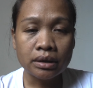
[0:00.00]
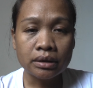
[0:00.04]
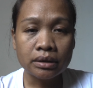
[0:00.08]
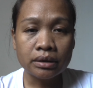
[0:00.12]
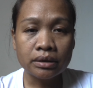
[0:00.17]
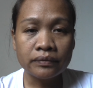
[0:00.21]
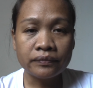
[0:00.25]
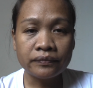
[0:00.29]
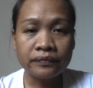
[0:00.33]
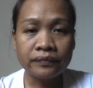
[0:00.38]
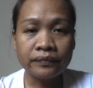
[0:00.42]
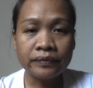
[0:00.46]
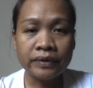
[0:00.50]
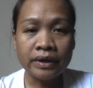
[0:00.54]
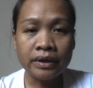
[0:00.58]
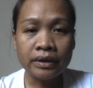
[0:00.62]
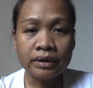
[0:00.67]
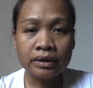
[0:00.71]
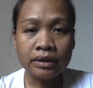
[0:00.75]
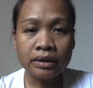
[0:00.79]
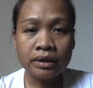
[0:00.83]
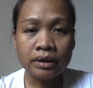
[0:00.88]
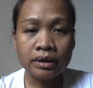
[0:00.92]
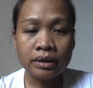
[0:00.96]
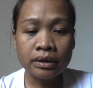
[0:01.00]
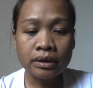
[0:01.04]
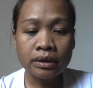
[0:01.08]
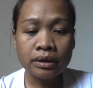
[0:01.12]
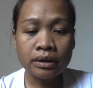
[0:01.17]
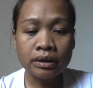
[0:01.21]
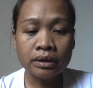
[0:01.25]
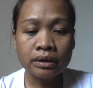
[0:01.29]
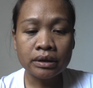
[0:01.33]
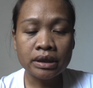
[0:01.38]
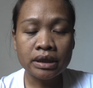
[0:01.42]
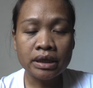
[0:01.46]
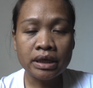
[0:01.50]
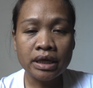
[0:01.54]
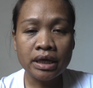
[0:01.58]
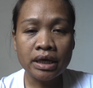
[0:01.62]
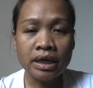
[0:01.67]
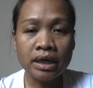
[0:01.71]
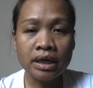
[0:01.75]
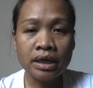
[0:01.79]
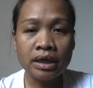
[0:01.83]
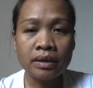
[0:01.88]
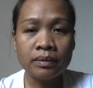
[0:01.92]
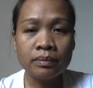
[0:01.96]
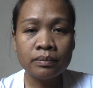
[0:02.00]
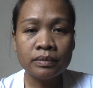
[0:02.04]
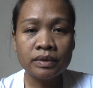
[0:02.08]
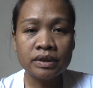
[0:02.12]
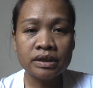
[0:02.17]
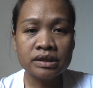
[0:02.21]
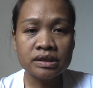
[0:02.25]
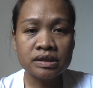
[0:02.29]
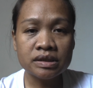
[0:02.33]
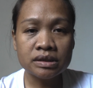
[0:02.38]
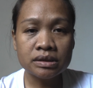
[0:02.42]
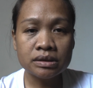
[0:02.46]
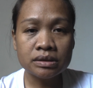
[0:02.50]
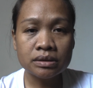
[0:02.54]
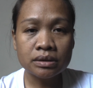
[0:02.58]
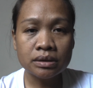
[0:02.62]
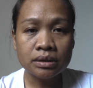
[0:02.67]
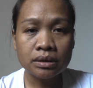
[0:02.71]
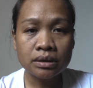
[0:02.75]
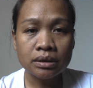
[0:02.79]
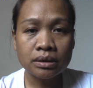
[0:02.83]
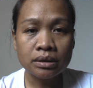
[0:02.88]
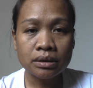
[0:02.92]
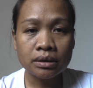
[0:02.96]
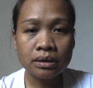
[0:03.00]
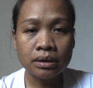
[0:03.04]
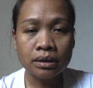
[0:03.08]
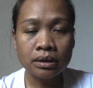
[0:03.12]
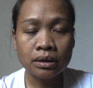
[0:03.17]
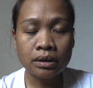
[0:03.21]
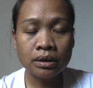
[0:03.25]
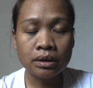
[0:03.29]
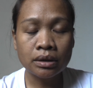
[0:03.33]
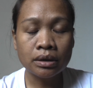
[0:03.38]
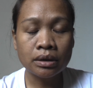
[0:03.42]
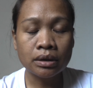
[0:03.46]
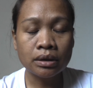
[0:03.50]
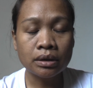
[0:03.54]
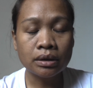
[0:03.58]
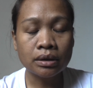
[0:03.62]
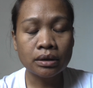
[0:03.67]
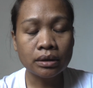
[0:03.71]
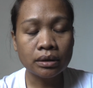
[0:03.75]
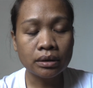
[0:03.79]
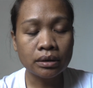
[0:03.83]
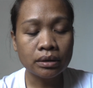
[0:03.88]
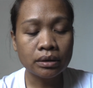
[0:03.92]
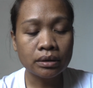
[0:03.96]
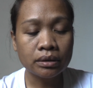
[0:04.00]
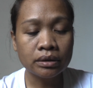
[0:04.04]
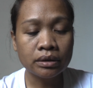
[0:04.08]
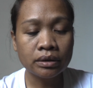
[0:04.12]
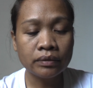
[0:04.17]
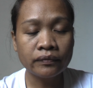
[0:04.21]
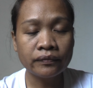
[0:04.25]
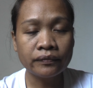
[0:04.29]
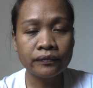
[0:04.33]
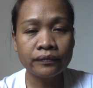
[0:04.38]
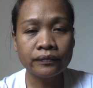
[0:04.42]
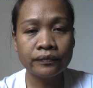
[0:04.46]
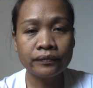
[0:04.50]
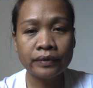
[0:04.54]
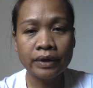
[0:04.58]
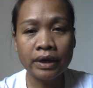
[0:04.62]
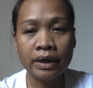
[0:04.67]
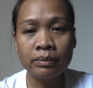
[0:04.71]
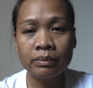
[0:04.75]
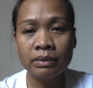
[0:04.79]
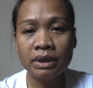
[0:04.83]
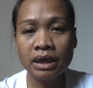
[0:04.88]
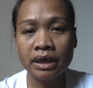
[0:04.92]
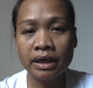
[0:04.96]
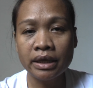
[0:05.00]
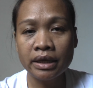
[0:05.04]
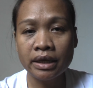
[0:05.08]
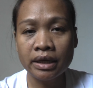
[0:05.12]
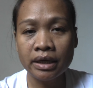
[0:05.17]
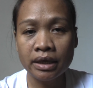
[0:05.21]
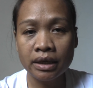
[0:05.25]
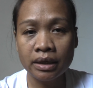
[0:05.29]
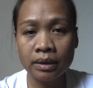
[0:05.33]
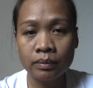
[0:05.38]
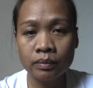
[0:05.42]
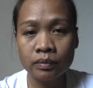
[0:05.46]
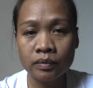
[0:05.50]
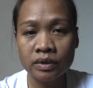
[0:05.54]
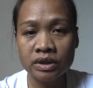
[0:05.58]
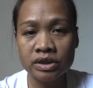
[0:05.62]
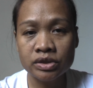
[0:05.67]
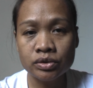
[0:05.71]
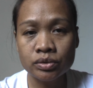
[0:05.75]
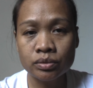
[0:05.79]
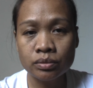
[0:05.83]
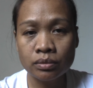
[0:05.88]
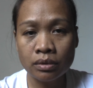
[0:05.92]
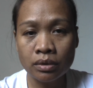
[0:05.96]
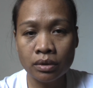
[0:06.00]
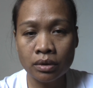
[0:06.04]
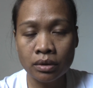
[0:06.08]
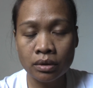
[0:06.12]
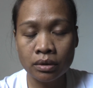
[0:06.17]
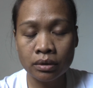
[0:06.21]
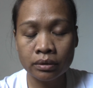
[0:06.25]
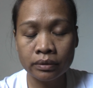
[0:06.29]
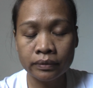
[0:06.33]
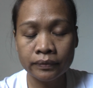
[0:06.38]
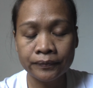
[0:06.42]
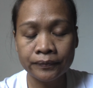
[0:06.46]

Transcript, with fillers: the the, the name is uh, the family name was wrong.